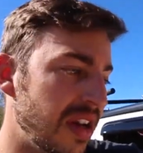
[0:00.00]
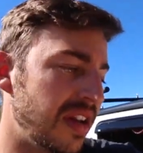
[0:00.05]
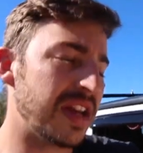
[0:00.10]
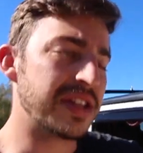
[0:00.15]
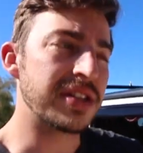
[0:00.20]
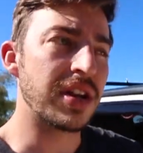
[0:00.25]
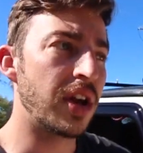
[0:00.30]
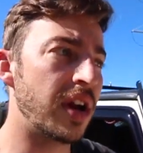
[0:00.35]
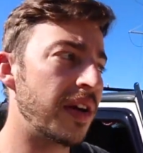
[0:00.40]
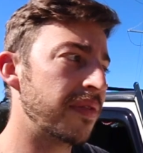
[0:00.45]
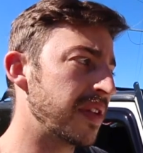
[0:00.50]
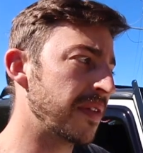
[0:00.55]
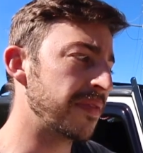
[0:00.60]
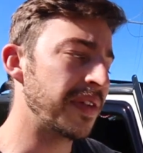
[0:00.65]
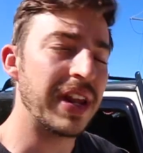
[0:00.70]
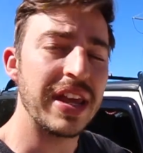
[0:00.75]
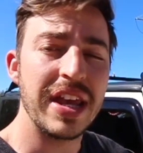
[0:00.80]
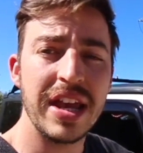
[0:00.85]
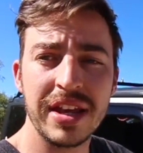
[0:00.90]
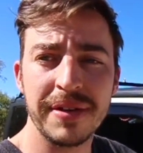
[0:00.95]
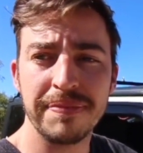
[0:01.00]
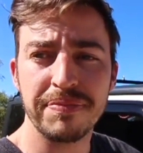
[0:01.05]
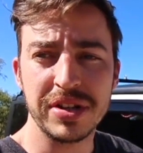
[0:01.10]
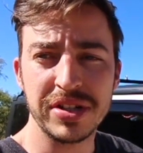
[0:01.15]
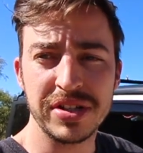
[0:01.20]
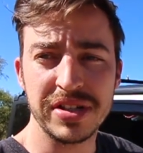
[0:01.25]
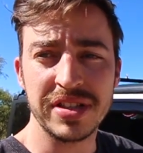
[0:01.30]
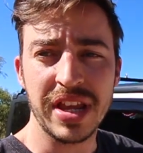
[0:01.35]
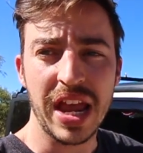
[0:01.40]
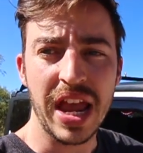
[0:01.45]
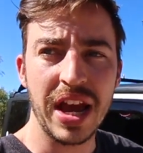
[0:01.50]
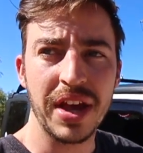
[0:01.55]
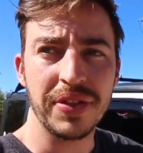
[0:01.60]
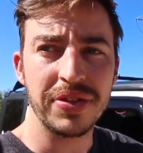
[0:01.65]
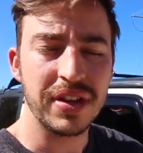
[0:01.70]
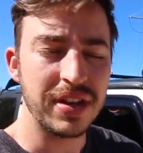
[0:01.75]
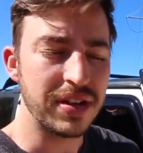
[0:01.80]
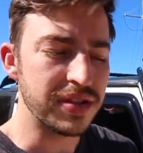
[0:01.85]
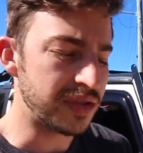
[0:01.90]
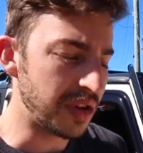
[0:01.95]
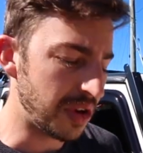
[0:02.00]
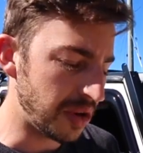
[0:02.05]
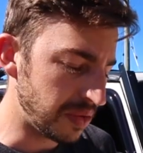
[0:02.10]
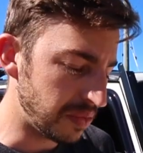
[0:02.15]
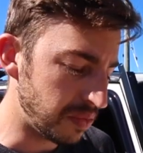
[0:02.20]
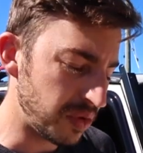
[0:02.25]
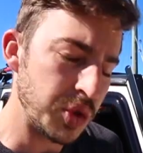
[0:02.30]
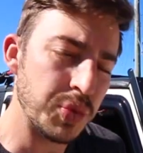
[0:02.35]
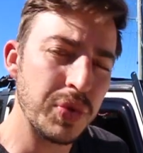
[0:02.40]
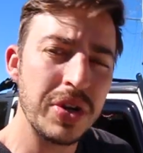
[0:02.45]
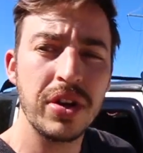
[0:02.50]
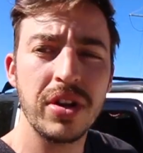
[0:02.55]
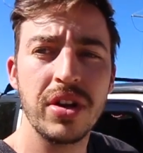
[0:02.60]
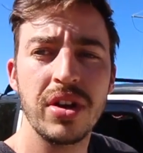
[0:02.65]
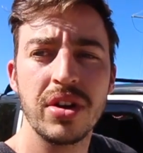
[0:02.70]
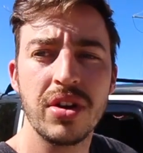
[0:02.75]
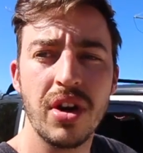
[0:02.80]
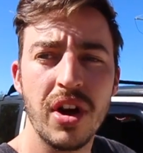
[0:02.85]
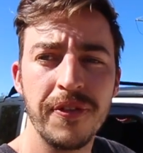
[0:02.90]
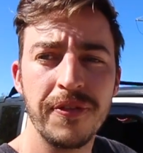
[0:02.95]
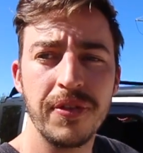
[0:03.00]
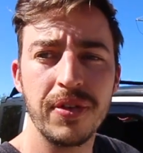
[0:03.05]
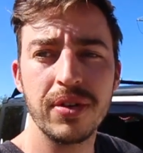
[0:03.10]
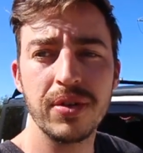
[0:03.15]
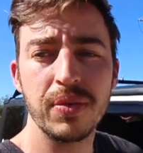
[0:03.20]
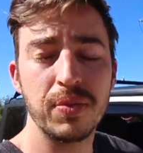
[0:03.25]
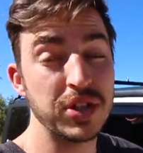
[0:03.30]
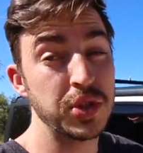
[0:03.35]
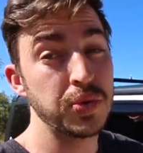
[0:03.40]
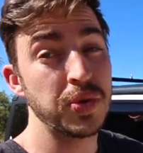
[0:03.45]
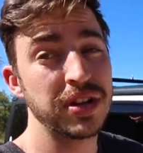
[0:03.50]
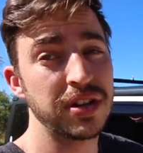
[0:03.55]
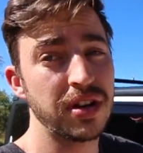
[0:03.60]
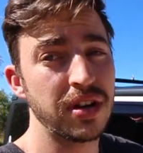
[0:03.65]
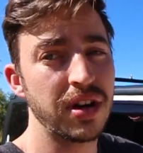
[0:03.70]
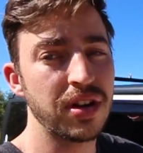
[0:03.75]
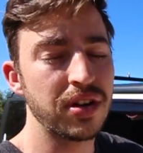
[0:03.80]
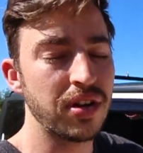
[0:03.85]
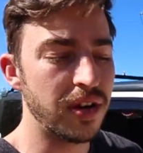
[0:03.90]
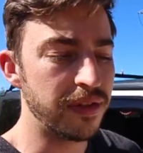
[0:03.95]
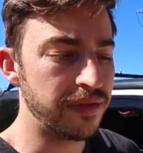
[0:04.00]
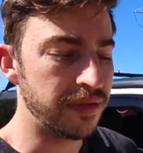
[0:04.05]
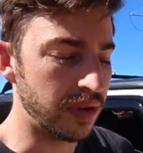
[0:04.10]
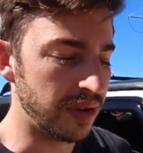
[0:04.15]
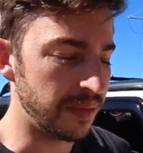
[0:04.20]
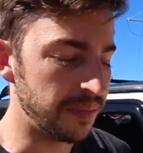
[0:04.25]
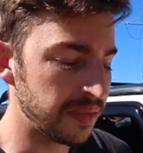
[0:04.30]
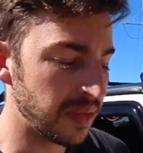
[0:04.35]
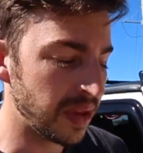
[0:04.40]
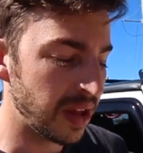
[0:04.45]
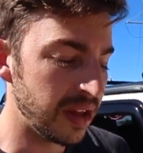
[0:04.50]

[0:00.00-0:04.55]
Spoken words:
There's a lot of different air compressors out there, so which one do you go for and which one did I go for?